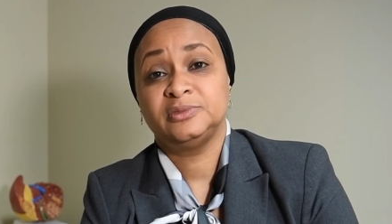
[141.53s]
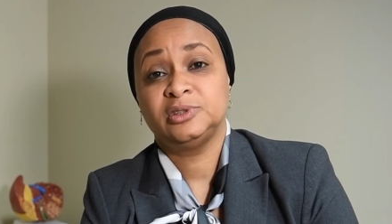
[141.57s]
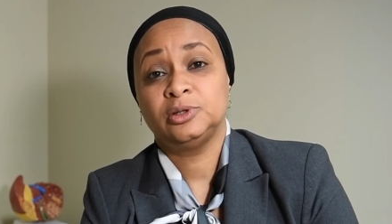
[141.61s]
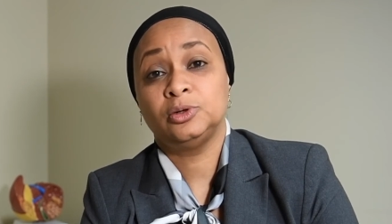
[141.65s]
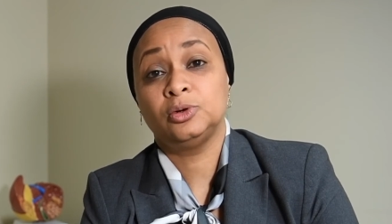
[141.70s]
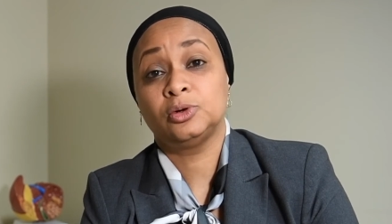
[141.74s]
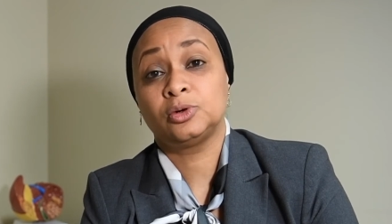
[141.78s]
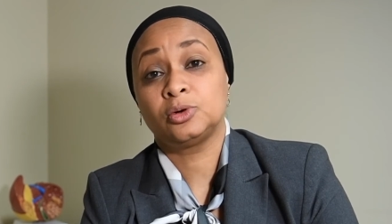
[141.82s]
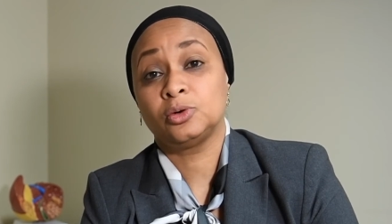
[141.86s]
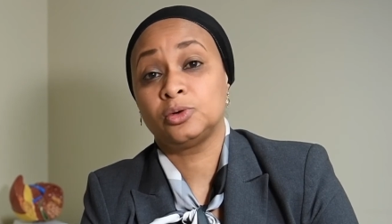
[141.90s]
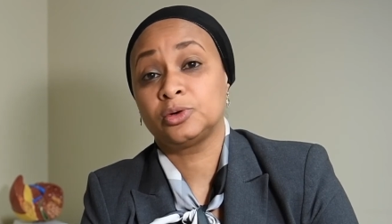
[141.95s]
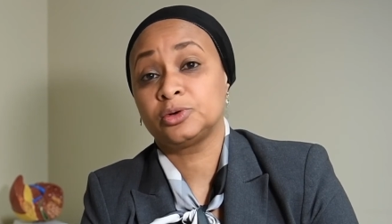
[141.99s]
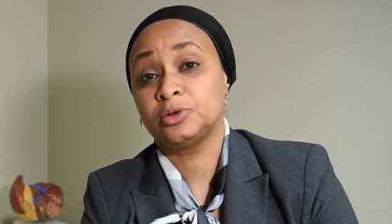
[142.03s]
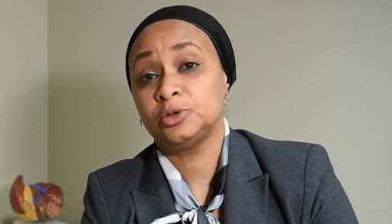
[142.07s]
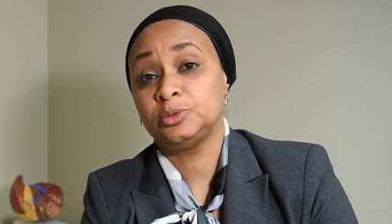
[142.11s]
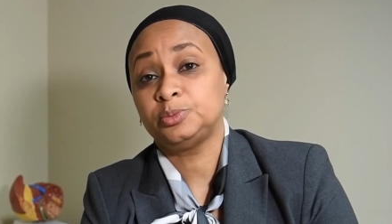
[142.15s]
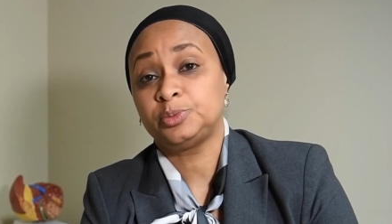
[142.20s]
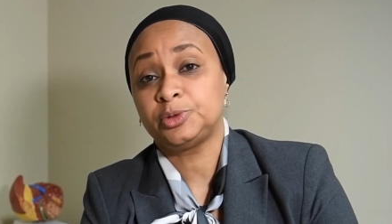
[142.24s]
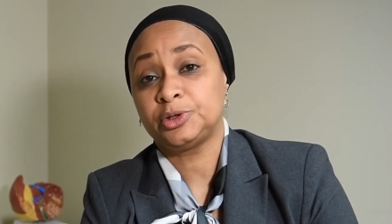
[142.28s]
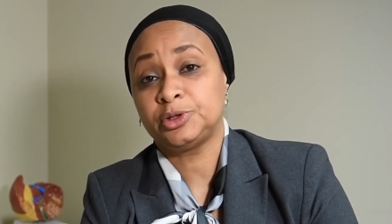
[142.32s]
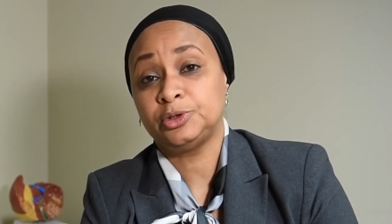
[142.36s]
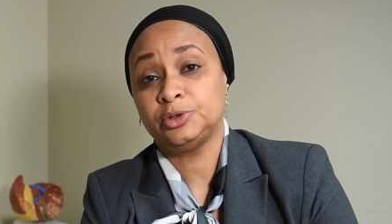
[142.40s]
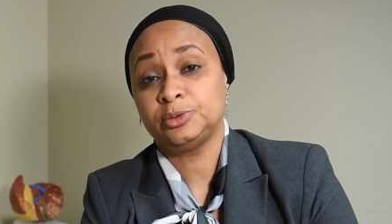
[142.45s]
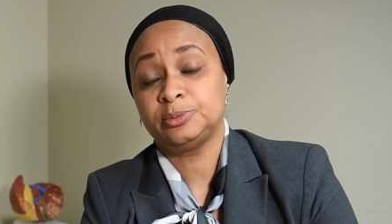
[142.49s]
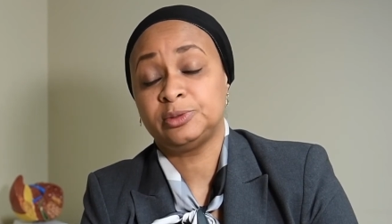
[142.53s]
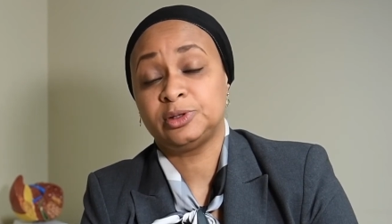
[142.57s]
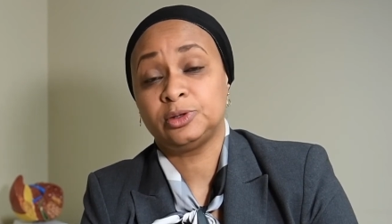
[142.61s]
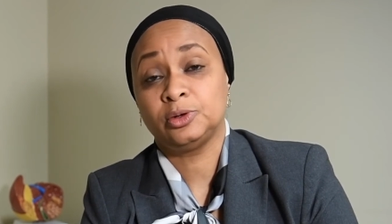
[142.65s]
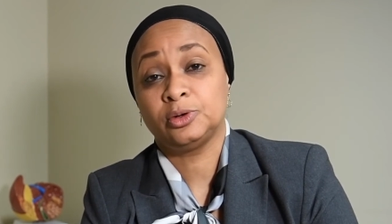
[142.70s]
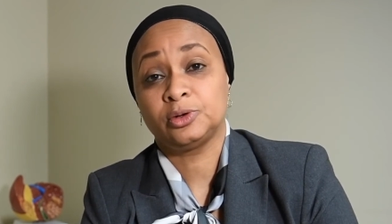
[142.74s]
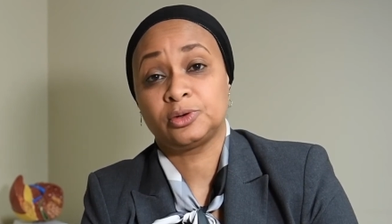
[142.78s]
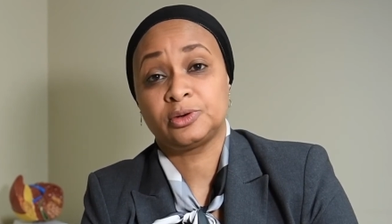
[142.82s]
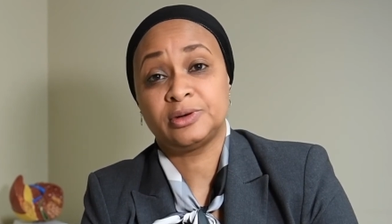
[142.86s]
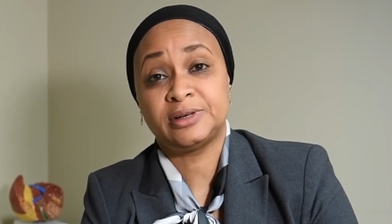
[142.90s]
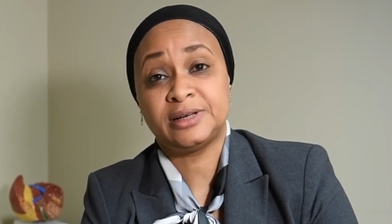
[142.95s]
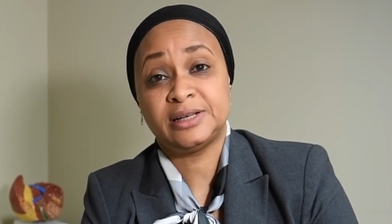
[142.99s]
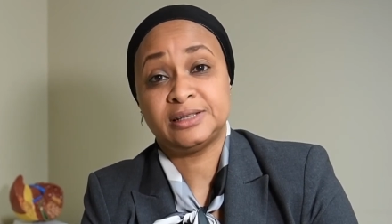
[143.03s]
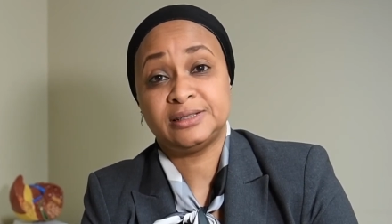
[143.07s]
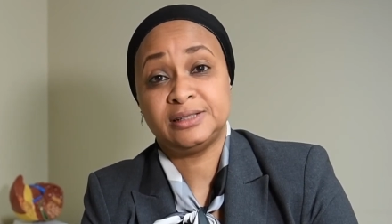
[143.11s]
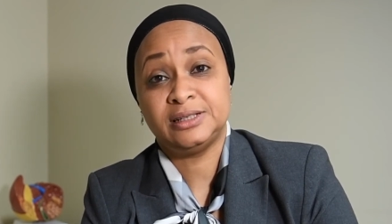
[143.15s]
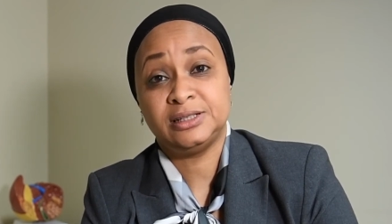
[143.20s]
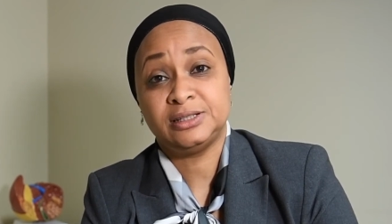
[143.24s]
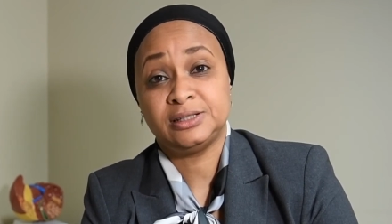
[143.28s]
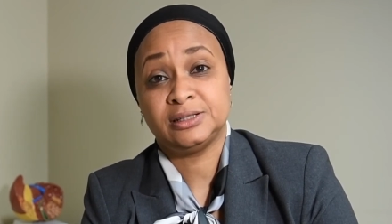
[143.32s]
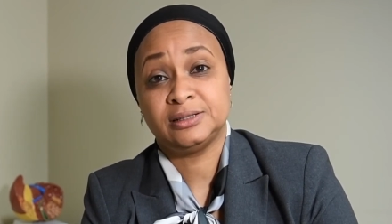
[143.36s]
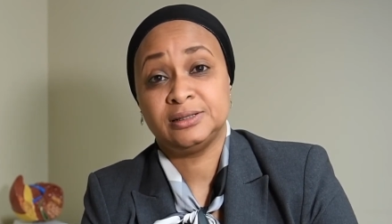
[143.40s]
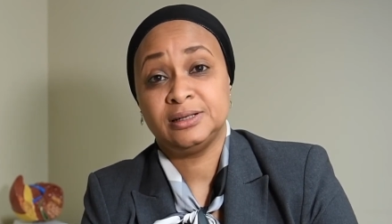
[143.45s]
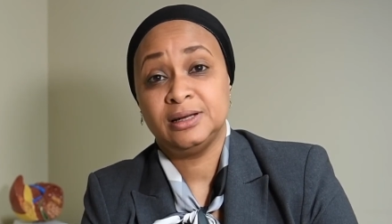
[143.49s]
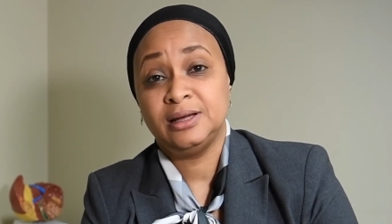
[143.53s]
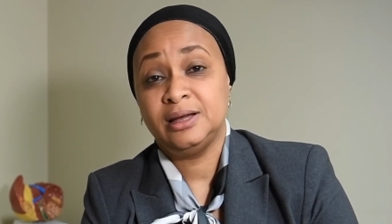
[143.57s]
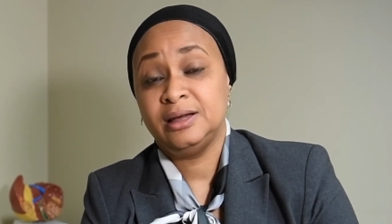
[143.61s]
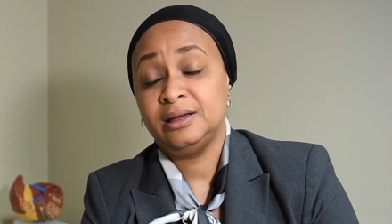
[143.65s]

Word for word: or Organ Procurement Organization.